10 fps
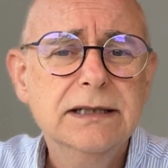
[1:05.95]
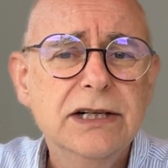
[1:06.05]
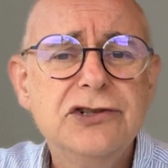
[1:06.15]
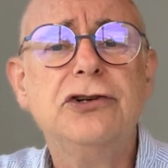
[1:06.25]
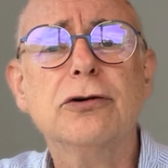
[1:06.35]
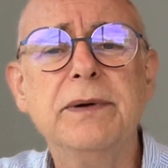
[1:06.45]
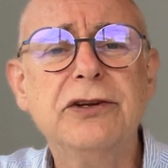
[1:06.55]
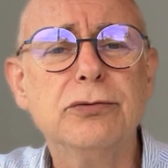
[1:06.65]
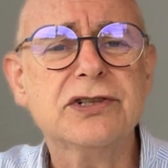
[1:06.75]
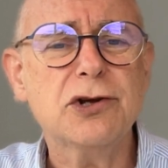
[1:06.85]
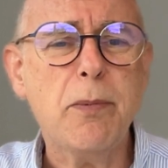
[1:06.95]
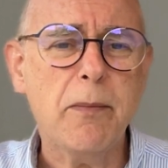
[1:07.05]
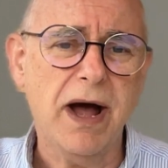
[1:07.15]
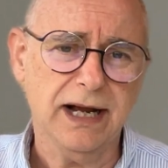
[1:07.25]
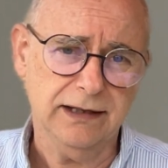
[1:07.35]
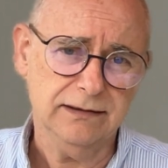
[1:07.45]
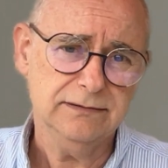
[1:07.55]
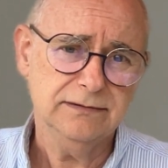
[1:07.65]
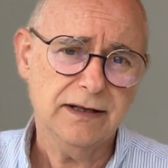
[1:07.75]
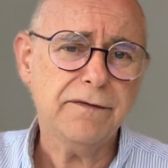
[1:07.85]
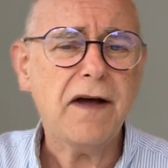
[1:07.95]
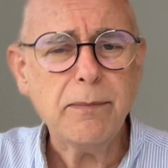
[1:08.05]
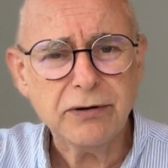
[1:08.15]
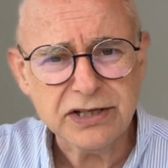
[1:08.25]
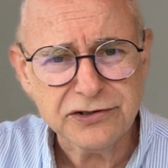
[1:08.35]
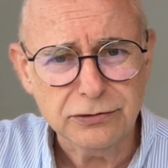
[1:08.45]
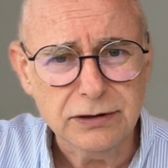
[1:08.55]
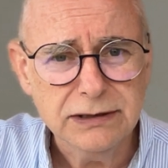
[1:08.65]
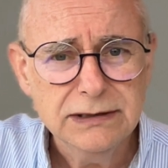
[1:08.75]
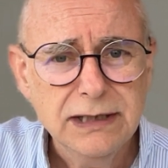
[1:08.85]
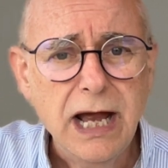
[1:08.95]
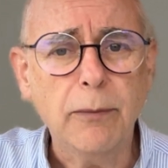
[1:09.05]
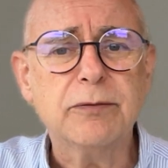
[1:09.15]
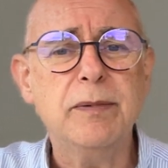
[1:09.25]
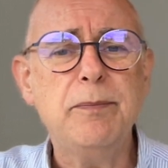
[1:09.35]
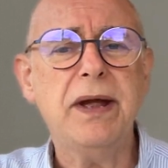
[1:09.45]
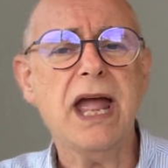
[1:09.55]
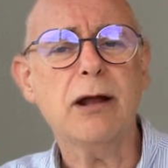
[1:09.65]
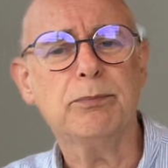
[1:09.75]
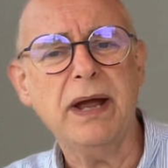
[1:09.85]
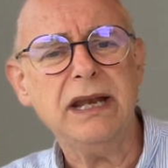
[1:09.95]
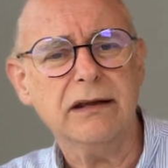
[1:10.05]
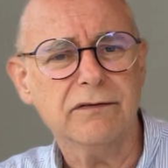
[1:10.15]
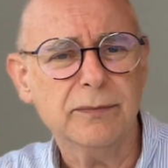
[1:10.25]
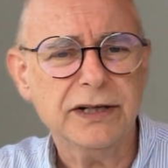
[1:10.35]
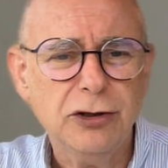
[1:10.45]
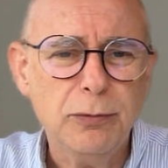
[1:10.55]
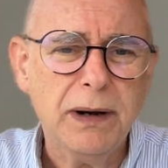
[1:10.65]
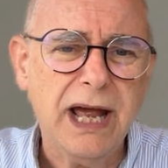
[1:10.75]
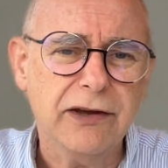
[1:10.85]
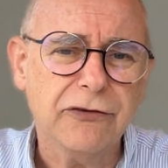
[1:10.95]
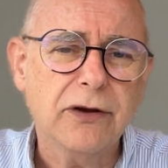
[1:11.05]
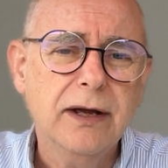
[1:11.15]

She took me to a supermarket, a fabric store, helped me pick out bedding for my new place.